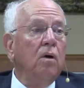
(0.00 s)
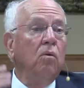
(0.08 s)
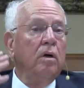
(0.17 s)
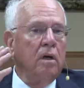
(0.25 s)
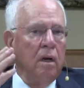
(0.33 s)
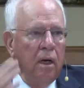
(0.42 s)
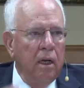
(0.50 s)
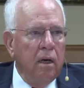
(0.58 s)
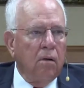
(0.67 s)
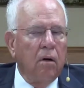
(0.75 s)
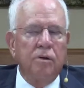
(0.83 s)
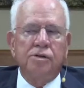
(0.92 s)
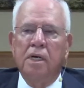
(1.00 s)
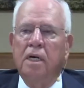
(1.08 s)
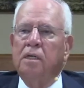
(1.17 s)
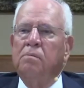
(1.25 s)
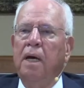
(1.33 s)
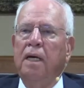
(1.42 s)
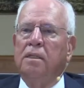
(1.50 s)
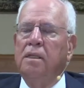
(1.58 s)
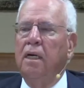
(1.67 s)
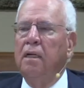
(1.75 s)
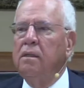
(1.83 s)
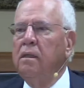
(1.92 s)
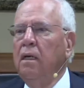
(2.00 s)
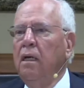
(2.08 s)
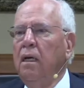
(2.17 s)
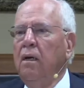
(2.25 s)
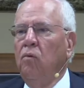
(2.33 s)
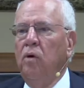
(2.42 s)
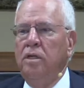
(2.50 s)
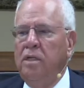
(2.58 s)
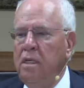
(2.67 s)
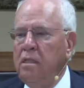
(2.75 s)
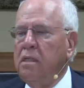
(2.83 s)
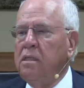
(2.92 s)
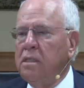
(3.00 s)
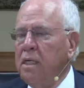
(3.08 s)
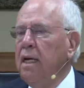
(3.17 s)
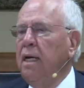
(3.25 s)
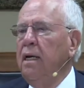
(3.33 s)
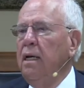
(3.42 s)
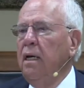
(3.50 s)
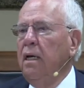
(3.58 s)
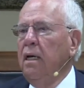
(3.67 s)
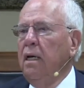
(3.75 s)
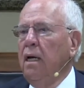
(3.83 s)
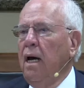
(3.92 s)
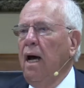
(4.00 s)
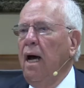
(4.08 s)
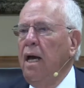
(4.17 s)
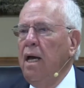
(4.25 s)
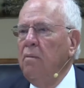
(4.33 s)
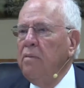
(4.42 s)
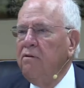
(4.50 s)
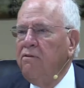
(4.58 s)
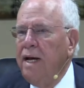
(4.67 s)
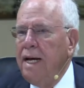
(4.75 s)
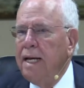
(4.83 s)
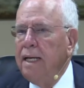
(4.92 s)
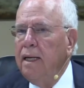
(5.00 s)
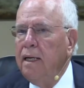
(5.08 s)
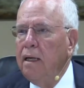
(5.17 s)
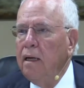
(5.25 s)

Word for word: When the literal sense makes sense, when Jesus said, I am the vine.